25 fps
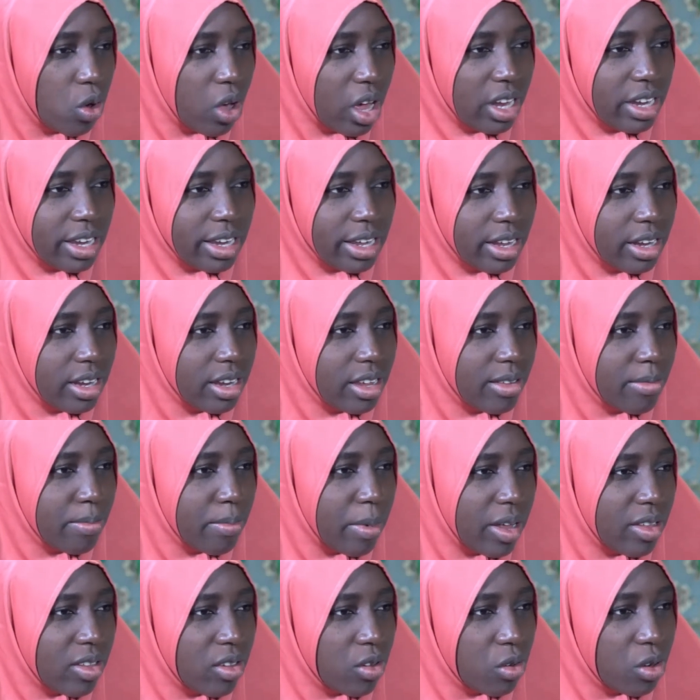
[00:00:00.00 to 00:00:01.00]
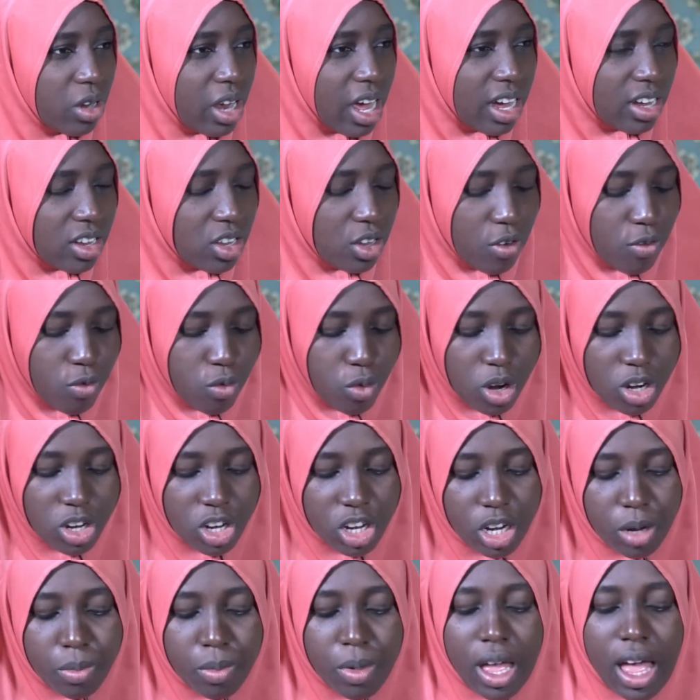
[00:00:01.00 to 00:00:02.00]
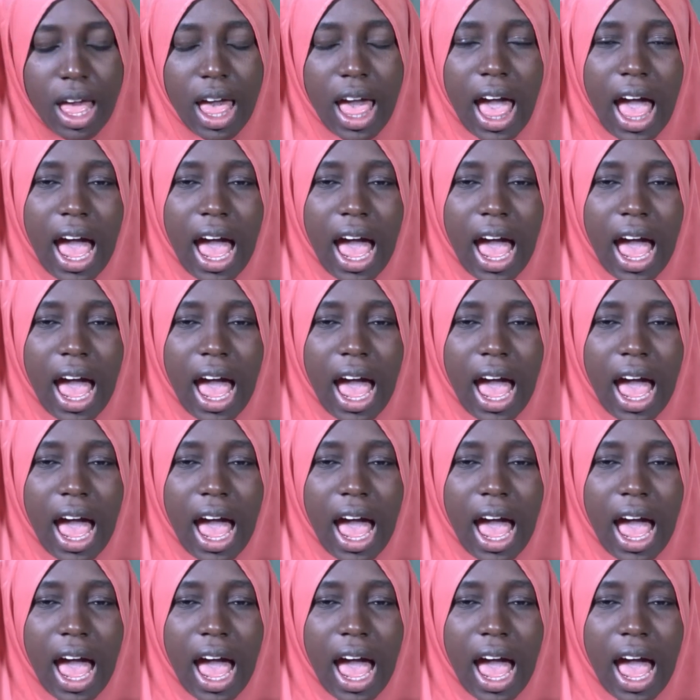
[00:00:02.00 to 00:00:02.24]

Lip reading: or I did this particular act of worship,